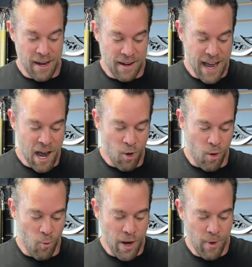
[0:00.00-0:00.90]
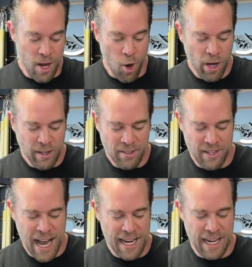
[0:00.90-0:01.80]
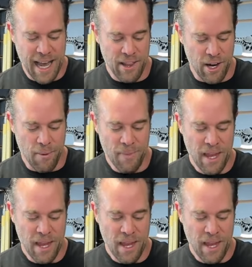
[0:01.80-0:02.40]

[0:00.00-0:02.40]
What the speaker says: Now, when we hook this guy together,